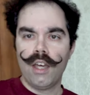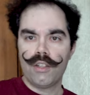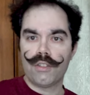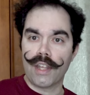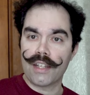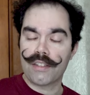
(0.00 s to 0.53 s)

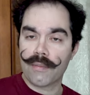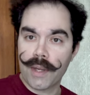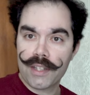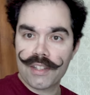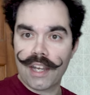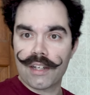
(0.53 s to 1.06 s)
so that's the
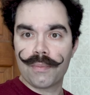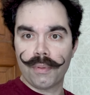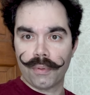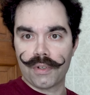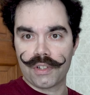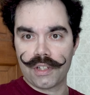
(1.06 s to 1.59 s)
mustache
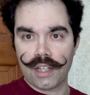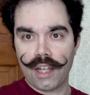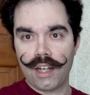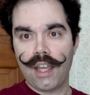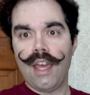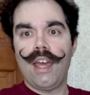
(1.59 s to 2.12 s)
portion
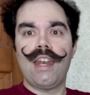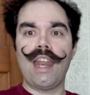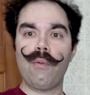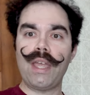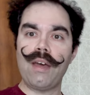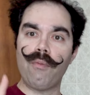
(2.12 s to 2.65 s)
done.
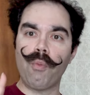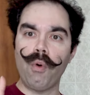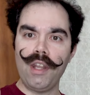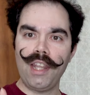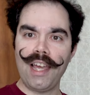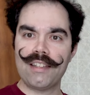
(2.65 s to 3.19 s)
Now we have
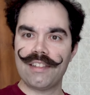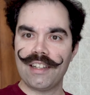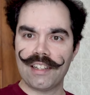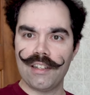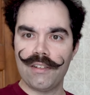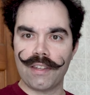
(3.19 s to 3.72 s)
one last
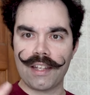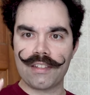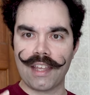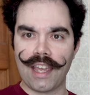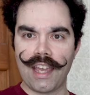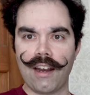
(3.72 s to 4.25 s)
thing to do, and that's
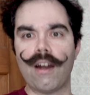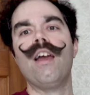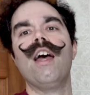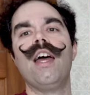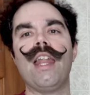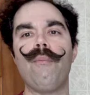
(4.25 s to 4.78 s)
the hair.
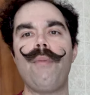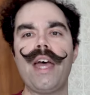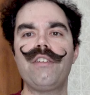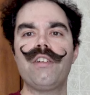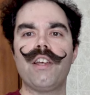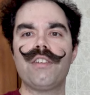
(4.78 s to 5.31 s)
Now
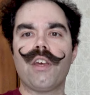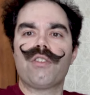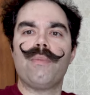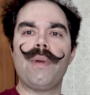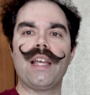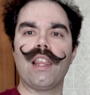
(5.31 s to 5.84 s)
Badger does
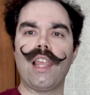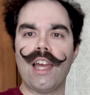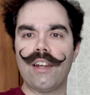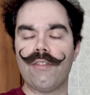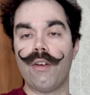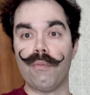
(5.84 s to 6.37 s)
also make a
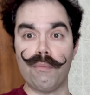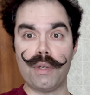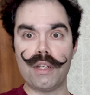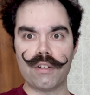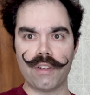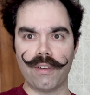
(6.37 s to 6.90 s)
line of
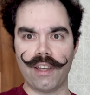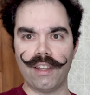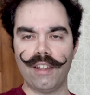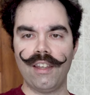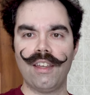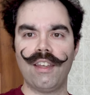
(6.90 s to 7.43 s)
beard
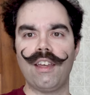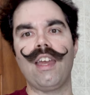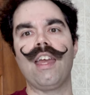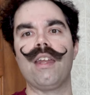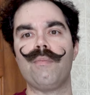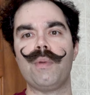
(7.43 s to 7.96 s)
oil
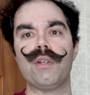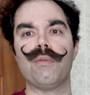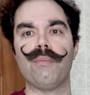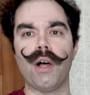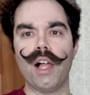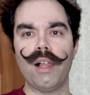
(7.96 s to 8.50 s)
and
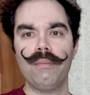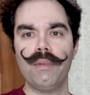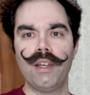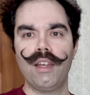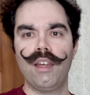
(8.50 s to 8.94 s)
beard balm,